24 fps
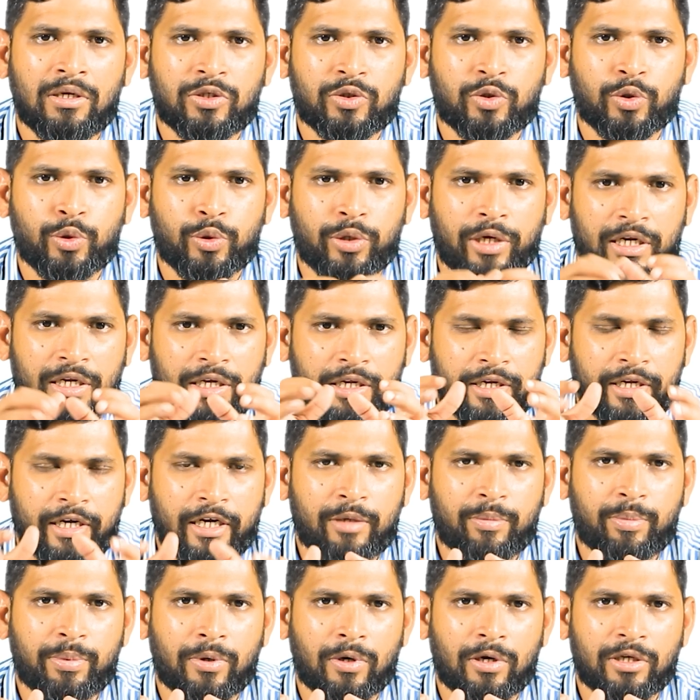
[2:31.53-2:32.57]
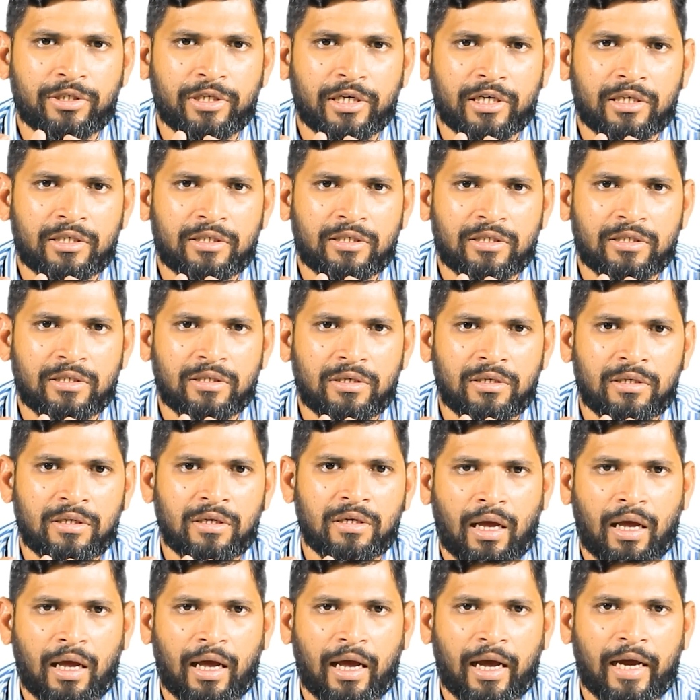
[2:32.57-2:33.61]
So you can create projects
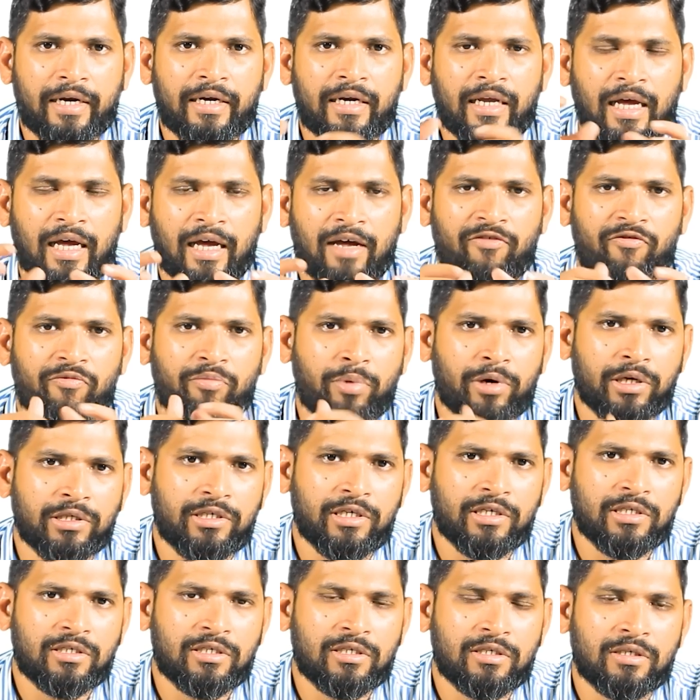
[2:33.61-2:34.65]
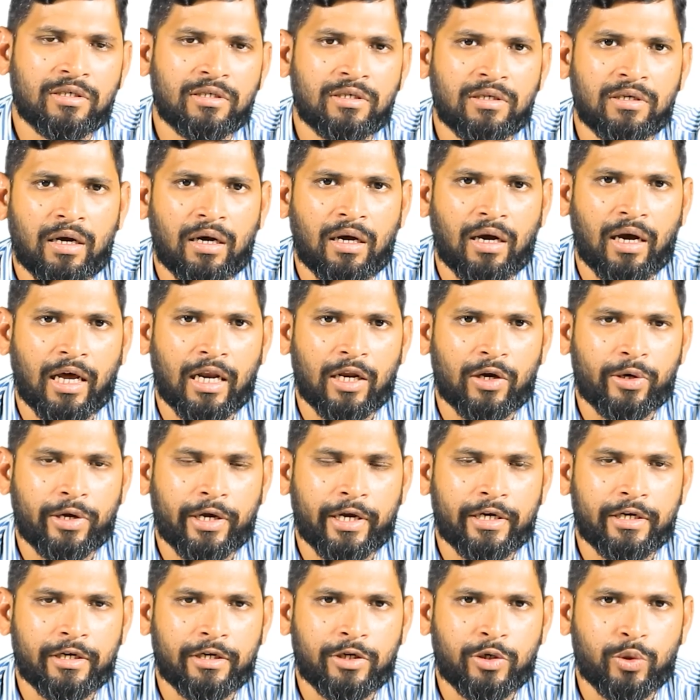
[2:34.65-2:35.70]
and have budgets
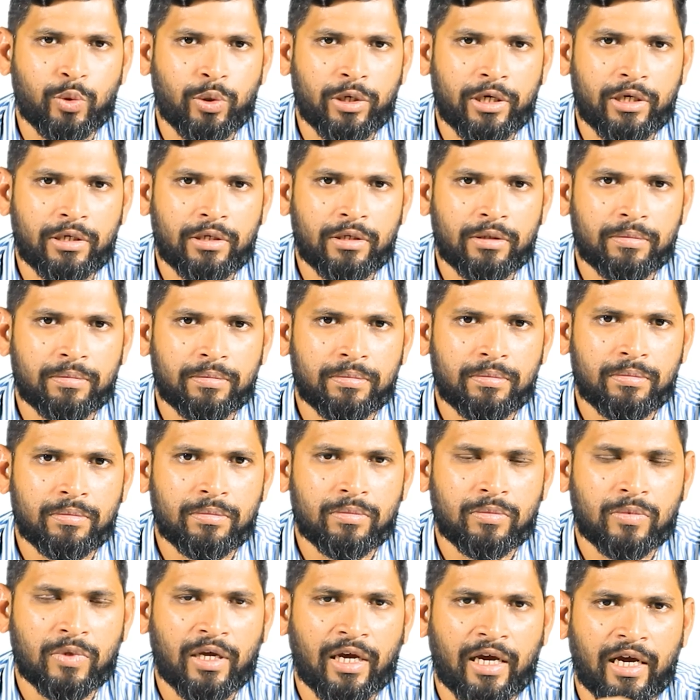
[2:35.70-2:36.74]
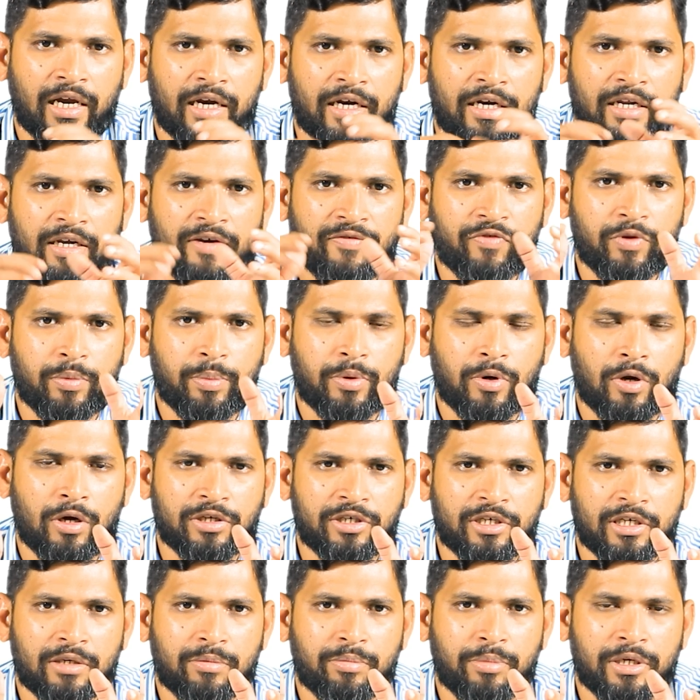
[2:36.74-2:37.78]
allocated to it. And if the
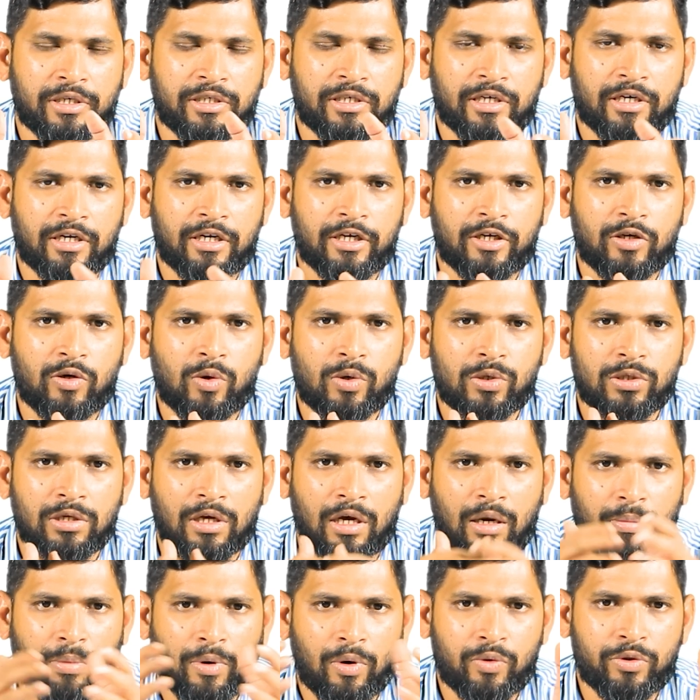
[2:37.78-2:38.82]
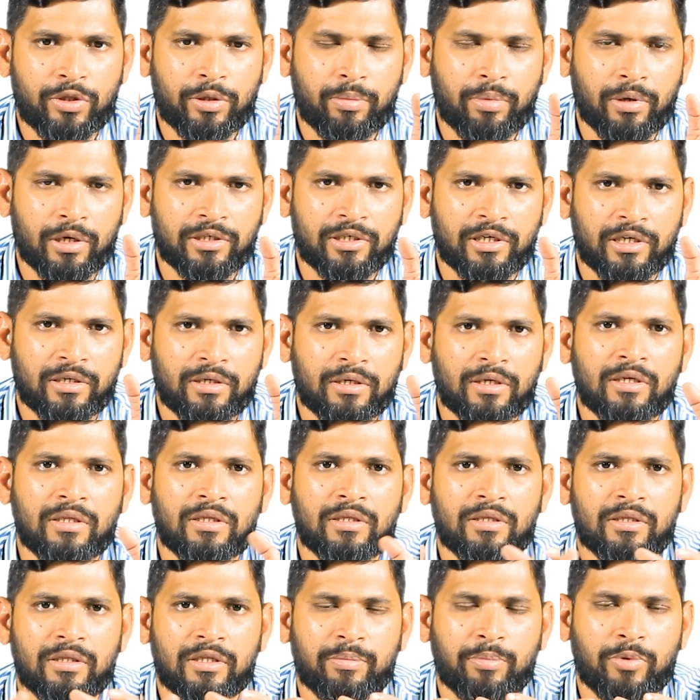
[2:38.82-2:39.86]
project basically goes above the budget,
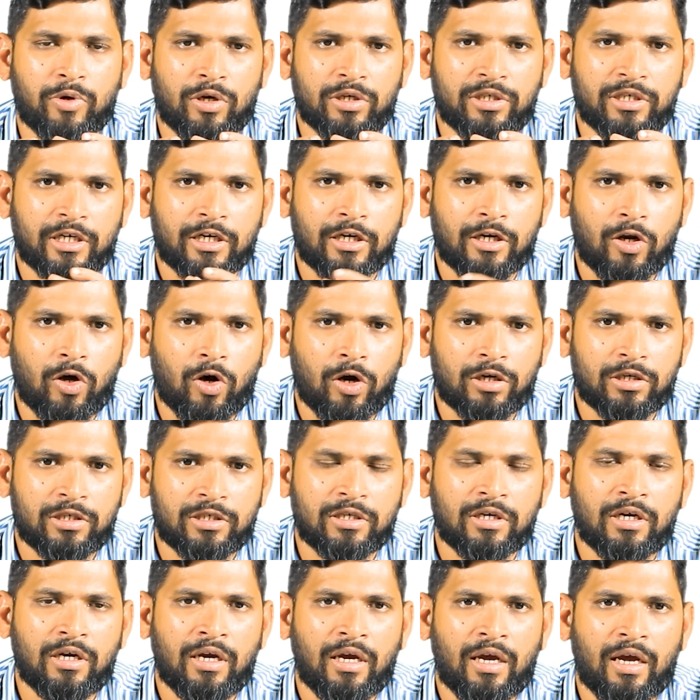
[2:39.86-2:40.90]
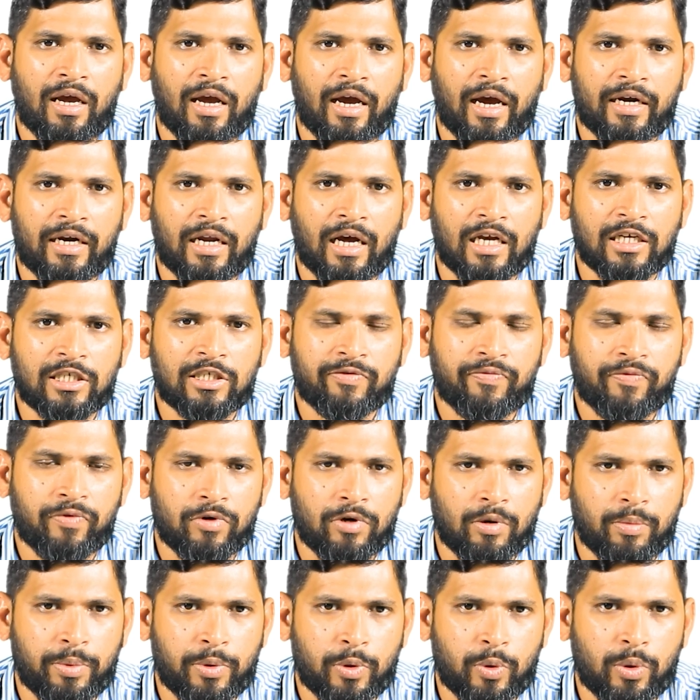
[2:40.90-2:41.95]
the project locks and asks
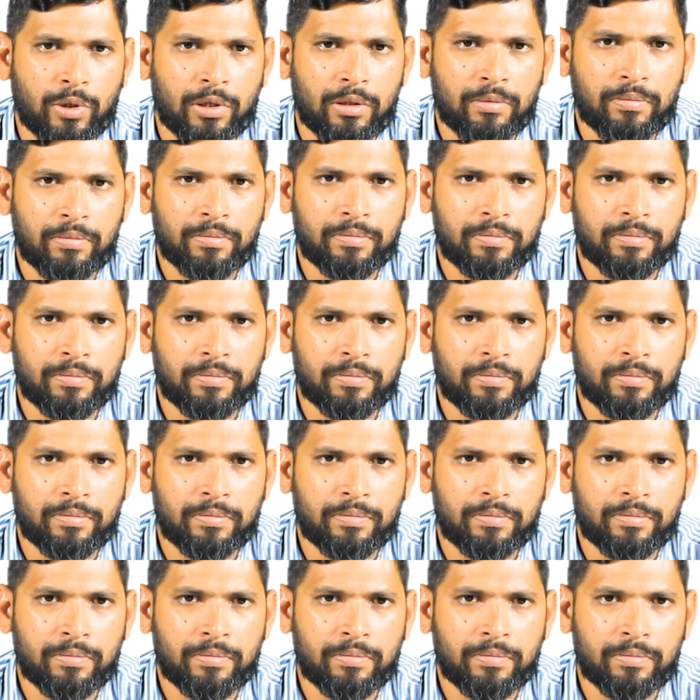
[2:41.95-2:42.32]
for approval.